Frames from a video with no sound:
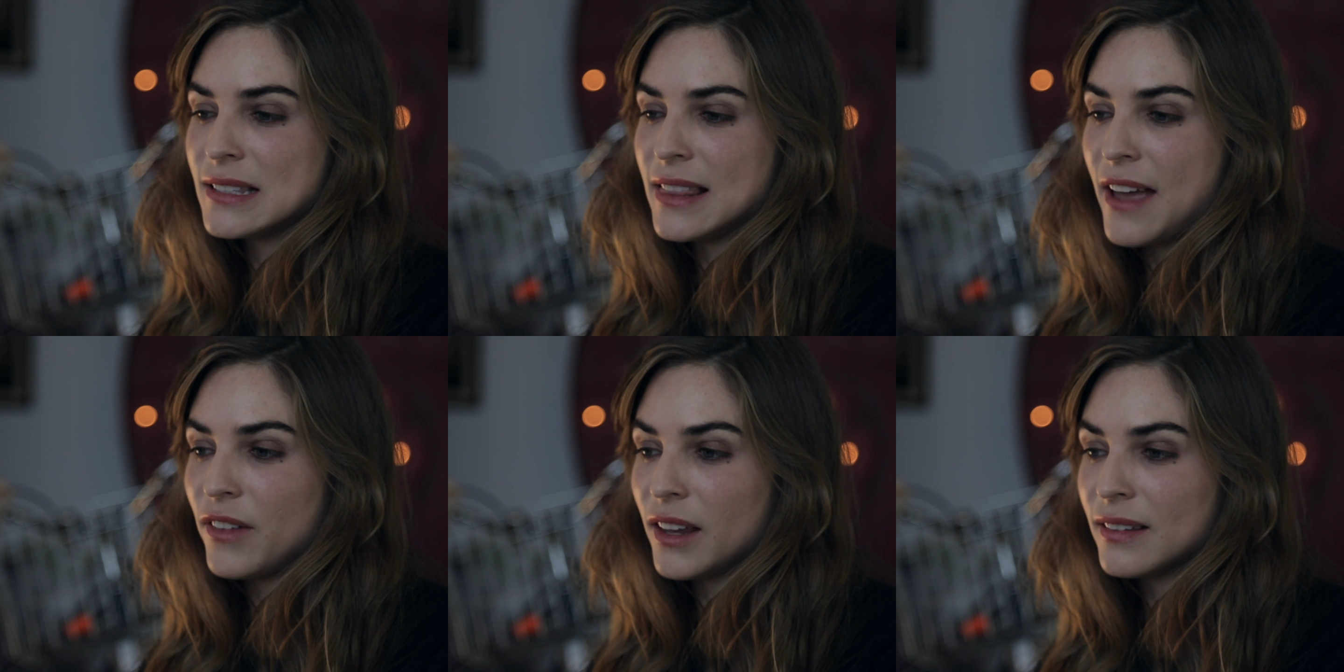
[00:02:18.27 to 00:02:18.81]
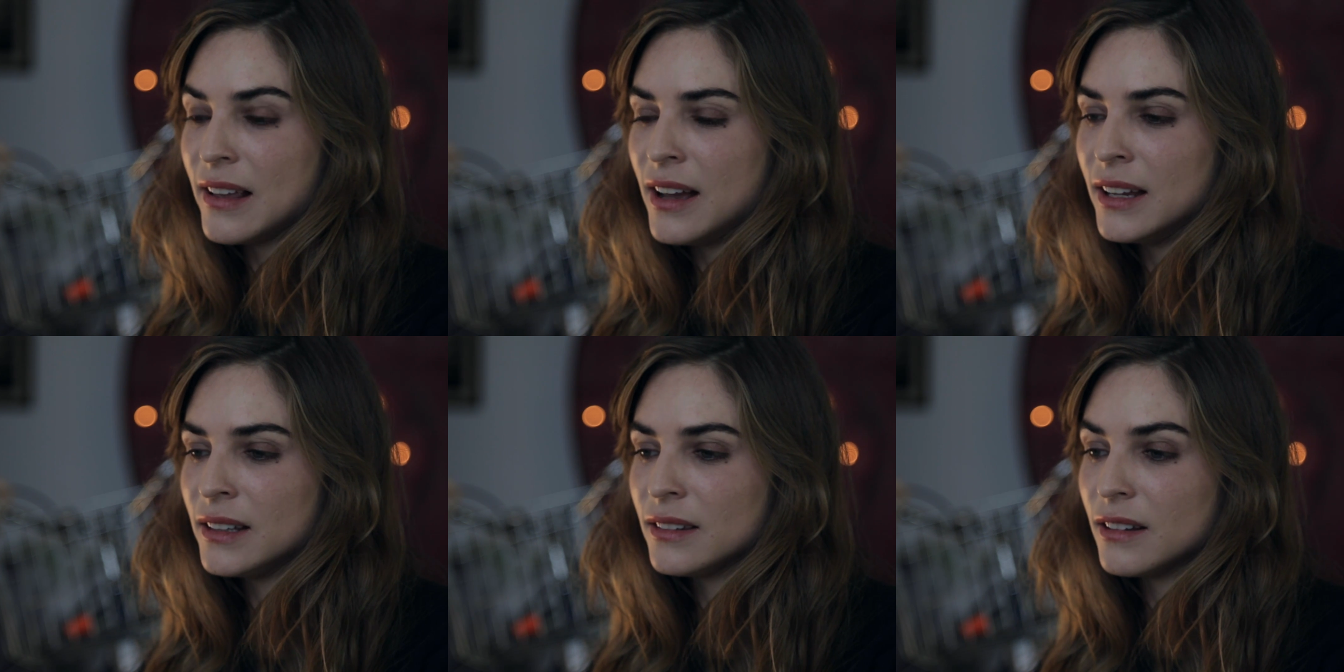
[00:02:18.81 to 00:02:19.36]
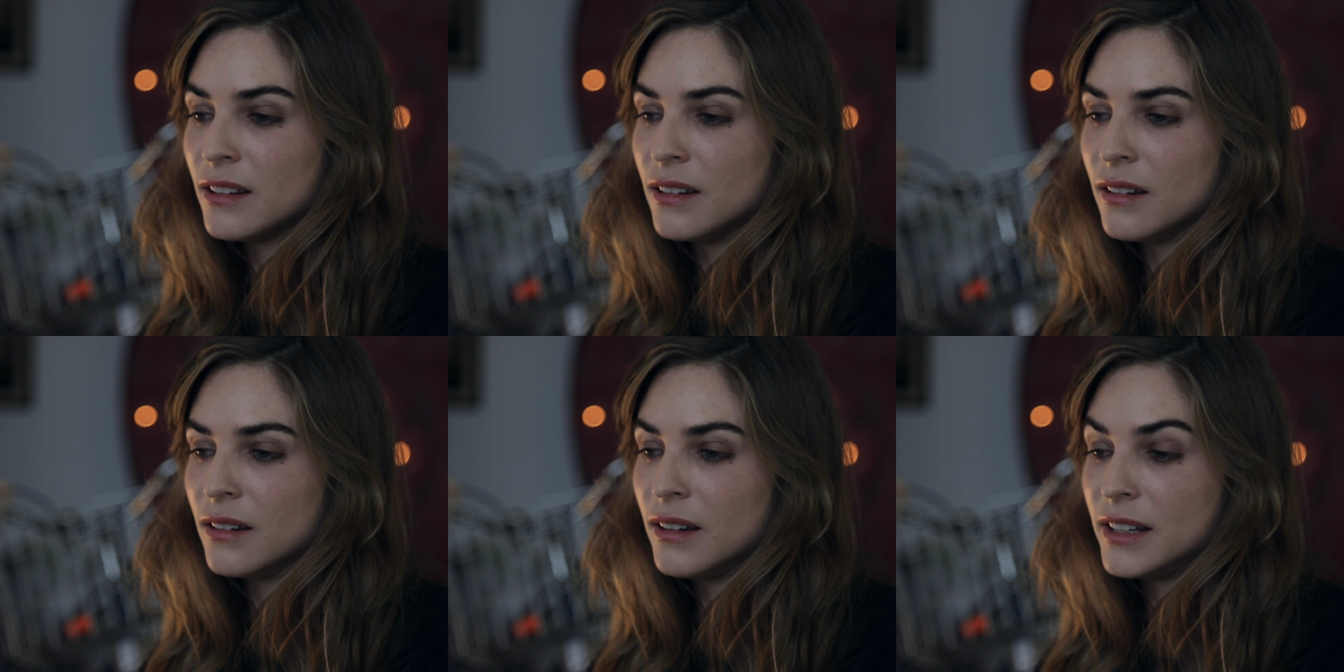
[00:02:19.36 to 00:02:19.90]
Slavic side,
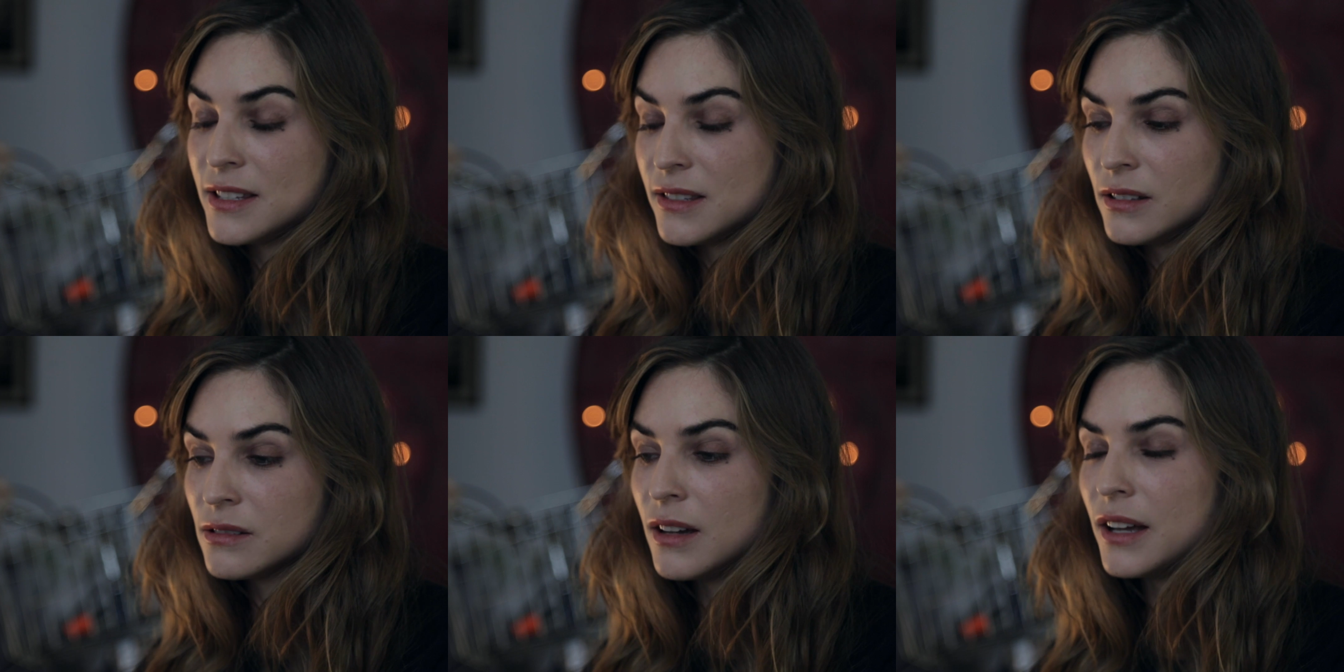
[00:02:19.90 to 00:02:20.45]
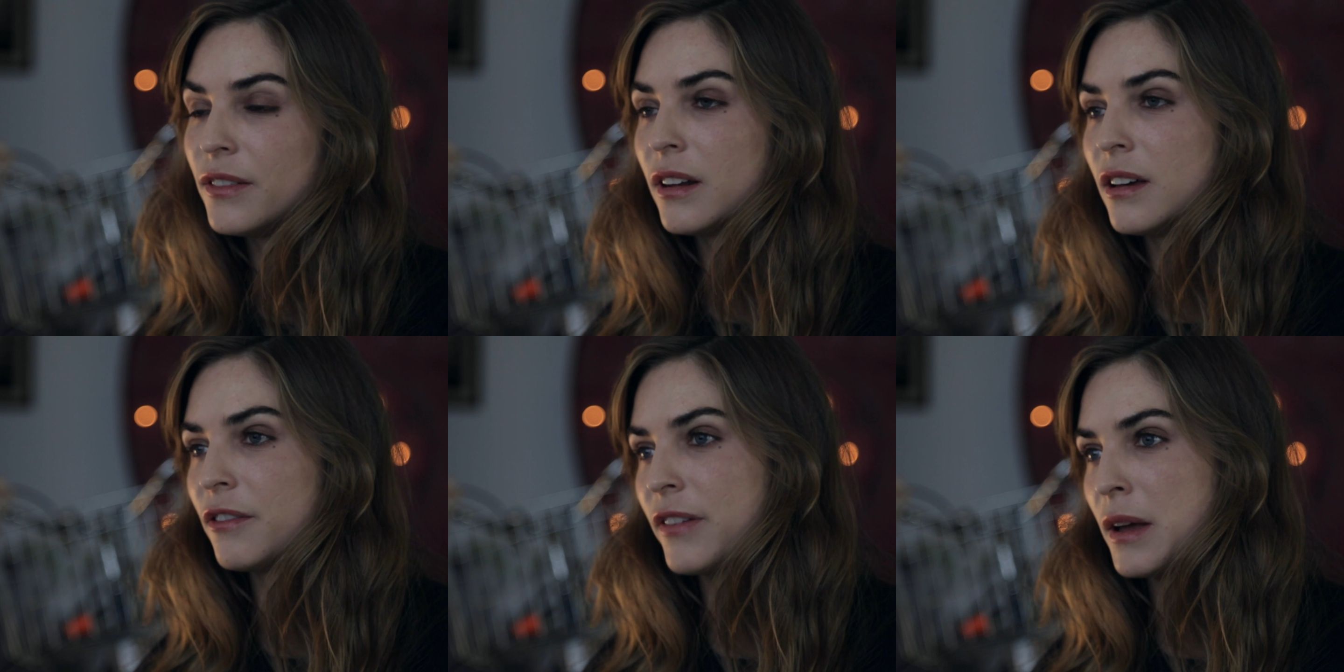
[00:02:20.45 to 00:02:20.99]
and I still do have a lot of